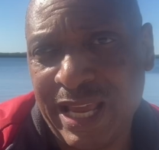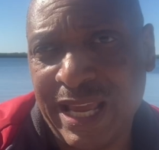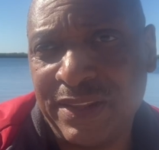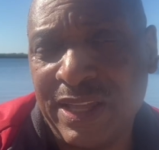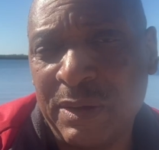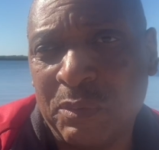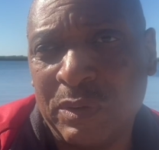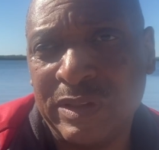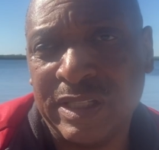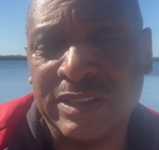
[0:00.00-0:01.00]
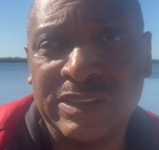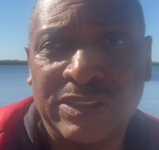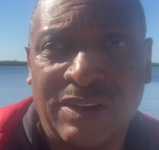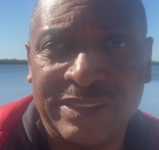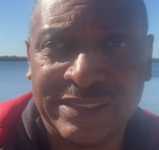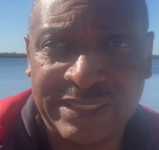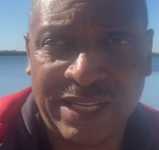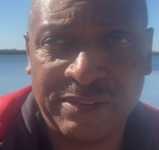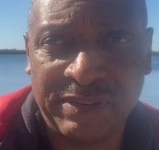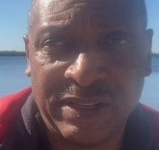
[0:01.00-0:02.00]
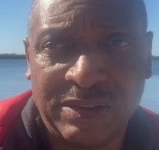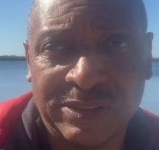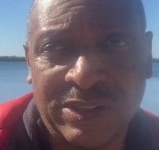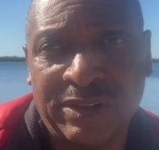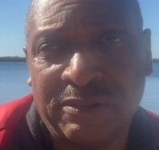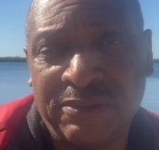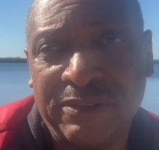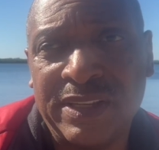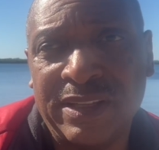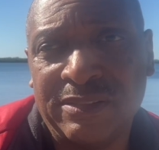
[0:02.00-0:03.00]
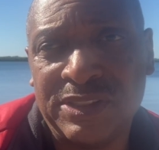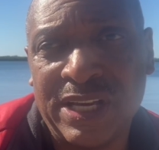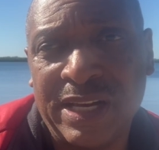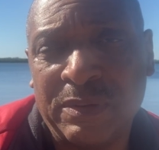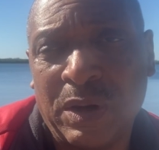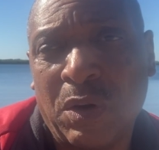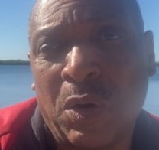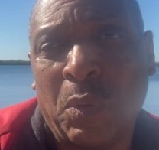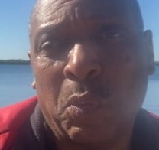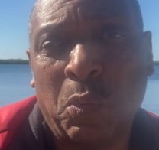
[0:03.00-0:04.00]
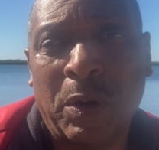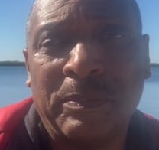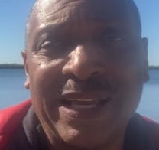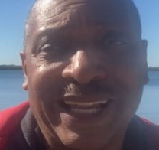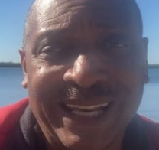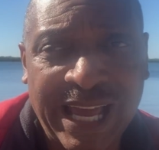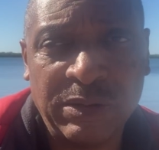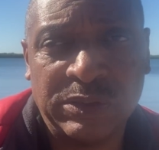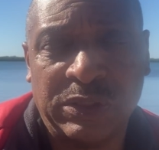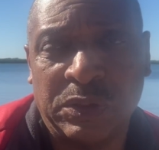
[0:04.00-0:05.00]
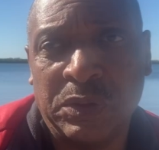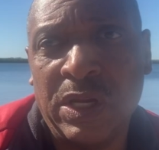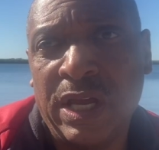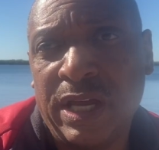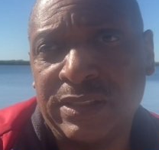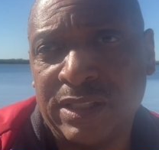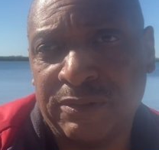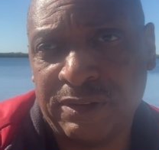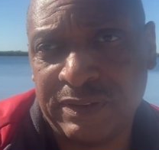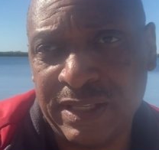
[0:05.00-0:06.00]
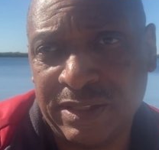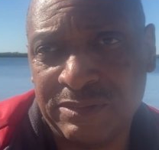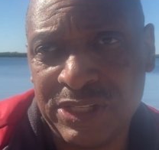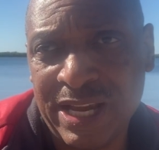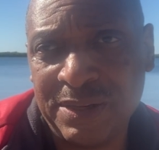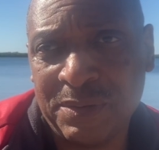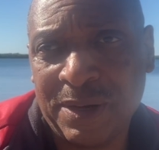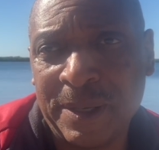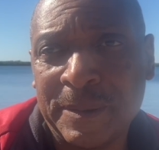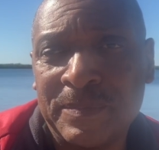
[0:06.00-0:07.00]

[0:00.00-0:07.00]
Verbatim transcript: and they didn't start selling vehicles on the 15th of January or weren't being allowed to until the 15th of January.